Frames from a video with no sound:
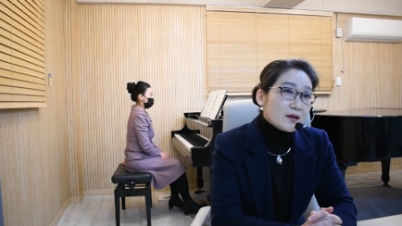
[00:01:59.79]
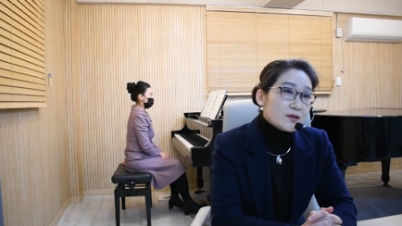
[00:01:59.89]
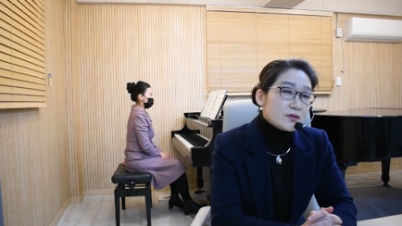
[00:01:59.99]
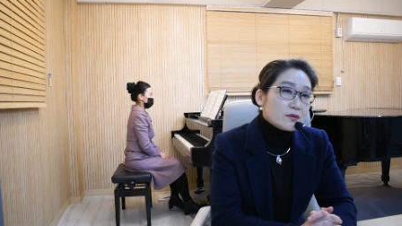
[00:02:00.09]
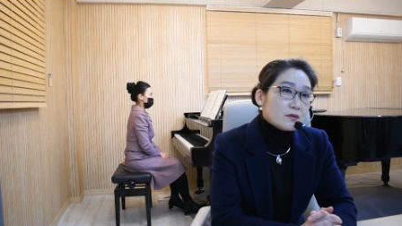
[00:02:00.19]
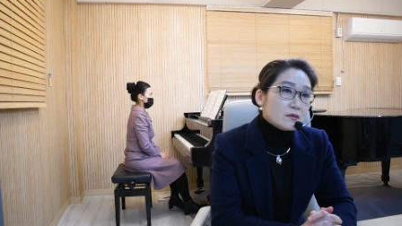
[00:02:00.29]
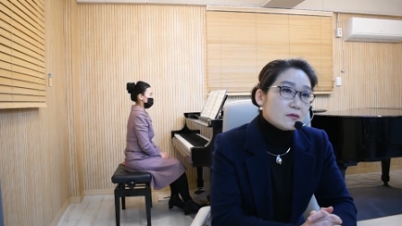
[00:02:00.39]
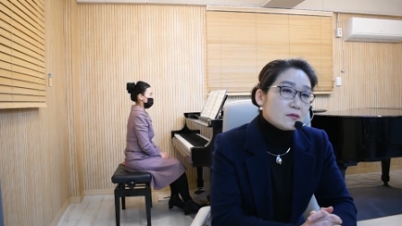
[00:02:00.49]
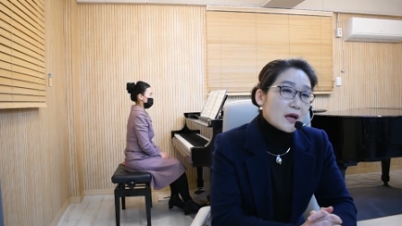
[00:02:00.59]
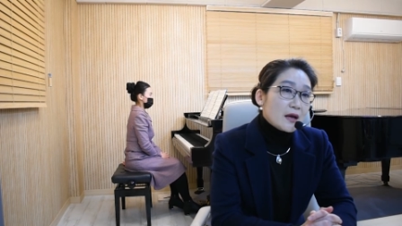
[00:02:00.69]

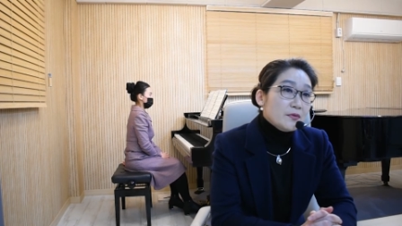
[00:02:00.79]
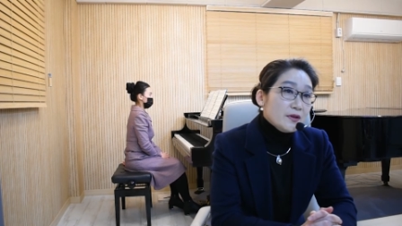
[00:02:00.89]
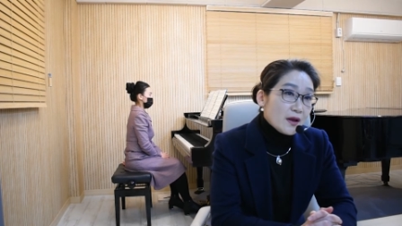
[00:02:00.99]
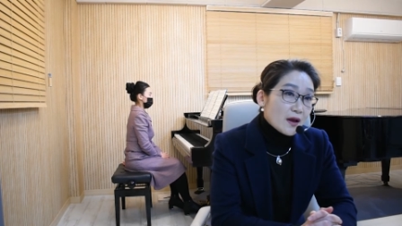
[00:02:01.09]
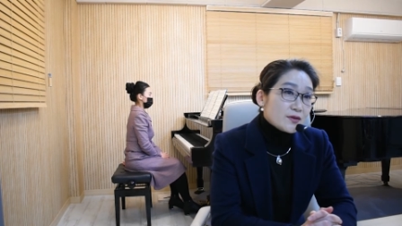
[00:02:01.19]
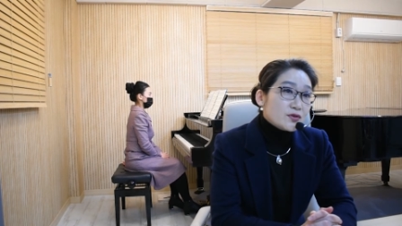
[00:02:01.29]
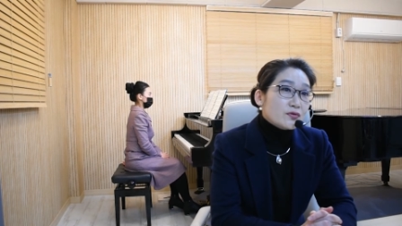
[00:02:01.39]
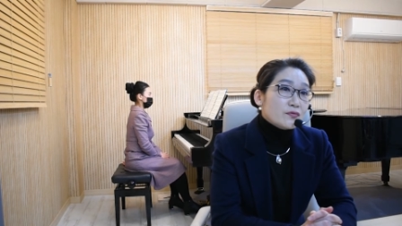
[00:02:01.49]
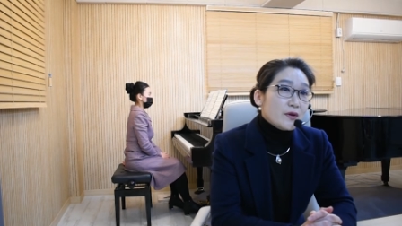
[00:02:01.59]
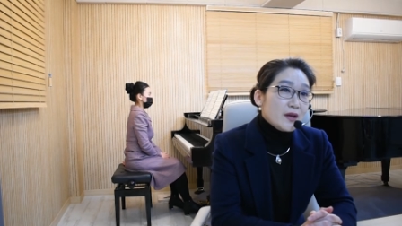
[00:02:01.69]
So every day I
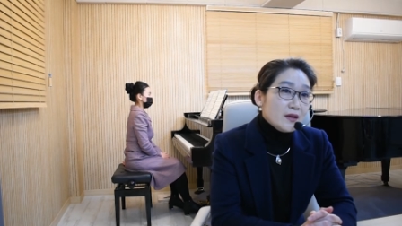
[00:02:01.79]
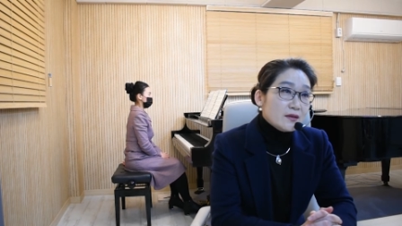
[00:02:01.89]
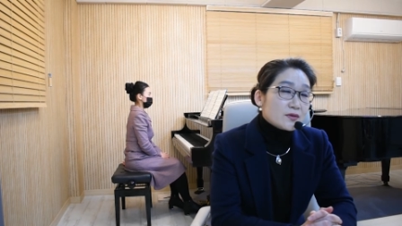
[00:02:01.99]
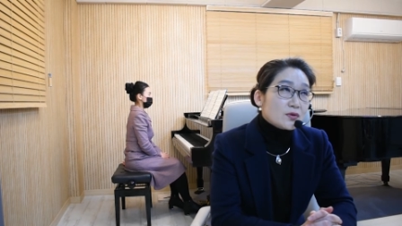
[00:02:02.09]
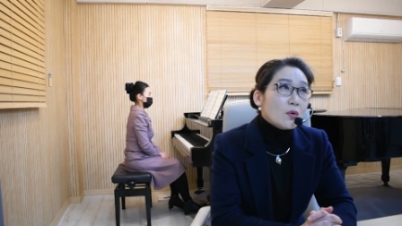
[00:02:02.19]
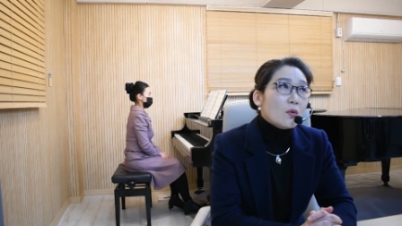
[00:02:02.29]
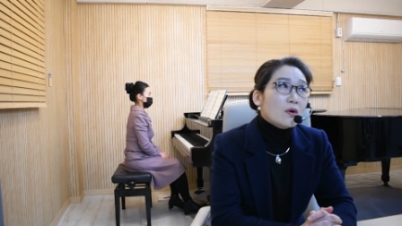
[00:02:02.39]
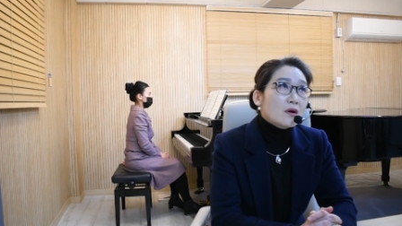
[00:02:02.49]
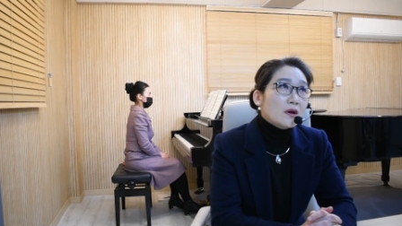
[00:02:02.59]
should read the score,